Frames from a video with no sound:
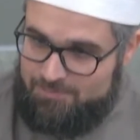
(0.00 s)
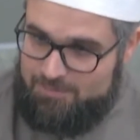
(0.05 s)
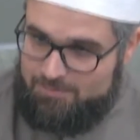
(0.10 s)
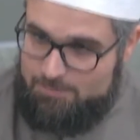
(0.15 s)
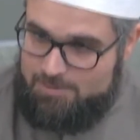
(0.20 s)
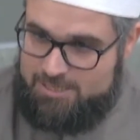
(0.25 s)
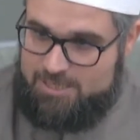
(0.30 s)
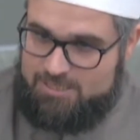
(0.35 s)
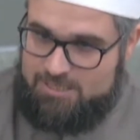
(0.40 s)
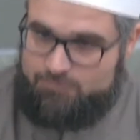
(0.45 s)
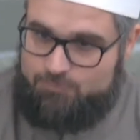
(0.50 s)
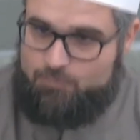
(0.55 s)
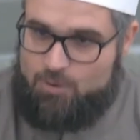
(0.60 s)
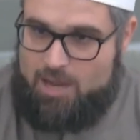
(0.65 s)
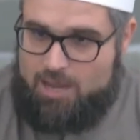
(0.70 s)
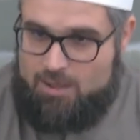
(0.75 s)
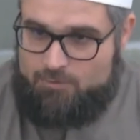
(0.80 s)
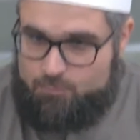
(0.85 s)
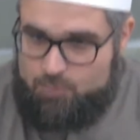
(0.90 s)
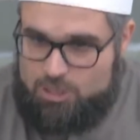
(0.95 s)
Because
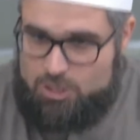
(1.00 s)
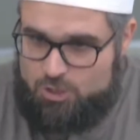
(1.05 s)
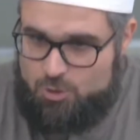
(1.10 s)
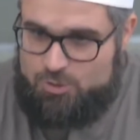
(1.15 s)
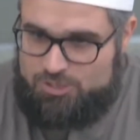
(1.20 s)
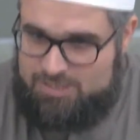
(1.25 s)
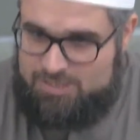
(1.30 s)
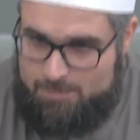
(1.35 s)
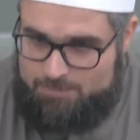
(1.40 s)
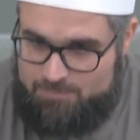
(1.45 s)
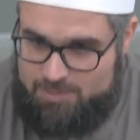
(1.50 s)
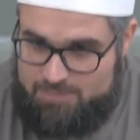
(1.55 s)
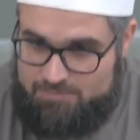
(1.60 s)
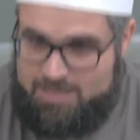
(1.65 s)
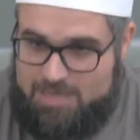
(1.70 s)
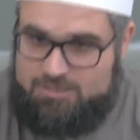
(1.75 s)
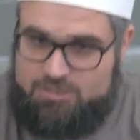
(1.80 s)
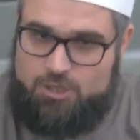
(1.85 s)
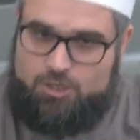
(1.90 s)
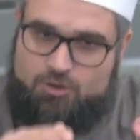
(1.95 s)
if we do something
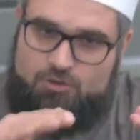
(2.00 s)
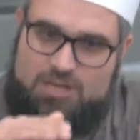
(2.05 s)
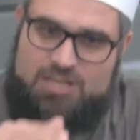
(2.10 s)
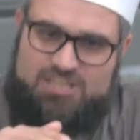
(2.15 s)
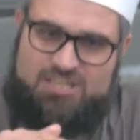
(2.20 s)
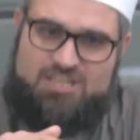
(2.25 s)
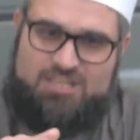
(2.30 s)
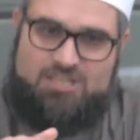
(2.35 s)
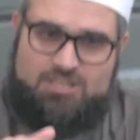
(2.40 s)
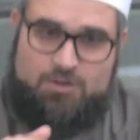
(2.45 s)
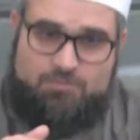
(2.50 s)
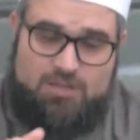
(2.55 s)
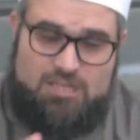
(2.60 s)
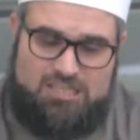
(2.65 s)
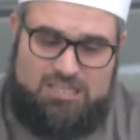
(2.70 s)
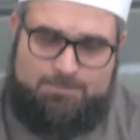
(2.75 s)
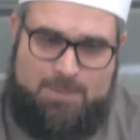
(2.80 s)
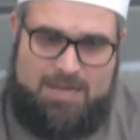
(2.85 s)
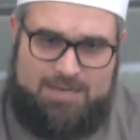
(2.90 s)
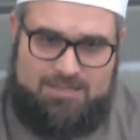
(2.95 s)
that decreases the
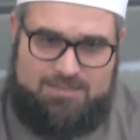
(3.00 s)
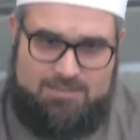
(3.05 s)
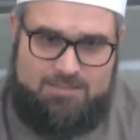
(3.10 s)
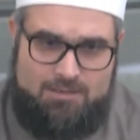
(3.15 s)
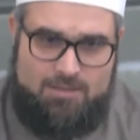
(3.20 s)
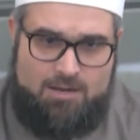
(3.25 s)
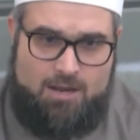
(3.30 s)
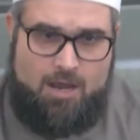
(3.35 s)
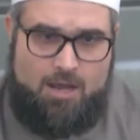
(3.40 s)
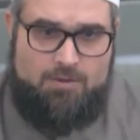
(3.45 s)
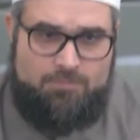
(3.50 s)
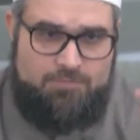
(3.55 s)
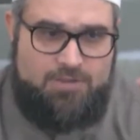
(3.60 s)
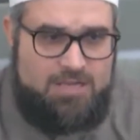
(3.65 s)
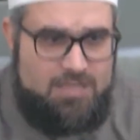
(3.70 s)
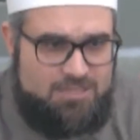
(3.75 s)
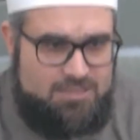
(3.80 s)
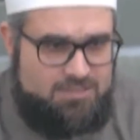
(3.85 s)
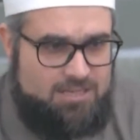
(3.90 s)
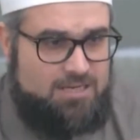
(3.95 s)
respect of
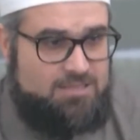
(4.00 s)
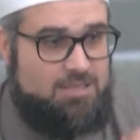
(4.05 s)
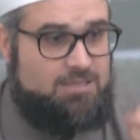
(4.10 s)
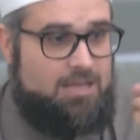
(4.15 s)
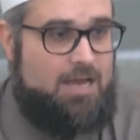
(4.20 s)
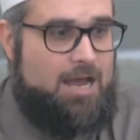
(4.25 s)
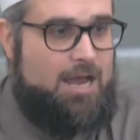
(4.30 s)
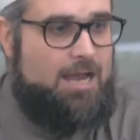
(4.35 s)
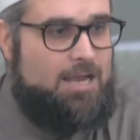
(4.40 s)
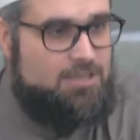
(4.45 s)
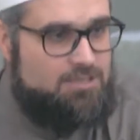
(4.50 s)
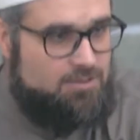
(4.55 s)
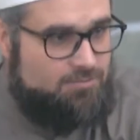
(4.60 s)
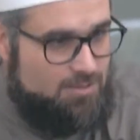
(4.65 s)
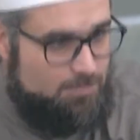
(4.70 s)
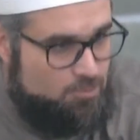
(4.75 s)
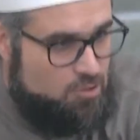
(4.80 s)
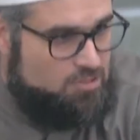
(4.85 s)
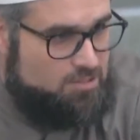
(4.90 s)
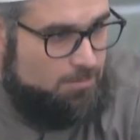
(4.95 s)
these things in the eyes of
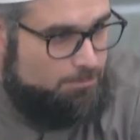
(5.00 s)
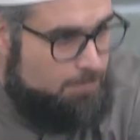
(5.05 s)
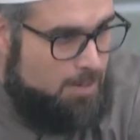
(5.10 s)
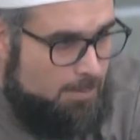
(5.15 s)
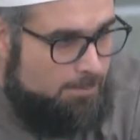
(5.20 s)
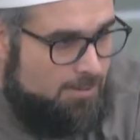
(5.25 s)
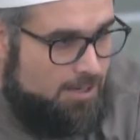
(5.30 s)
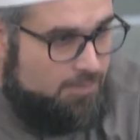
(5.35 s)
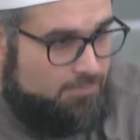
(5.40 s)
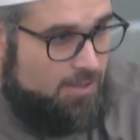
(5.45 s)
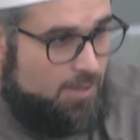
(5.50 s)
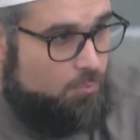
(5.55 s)
the Muslim public,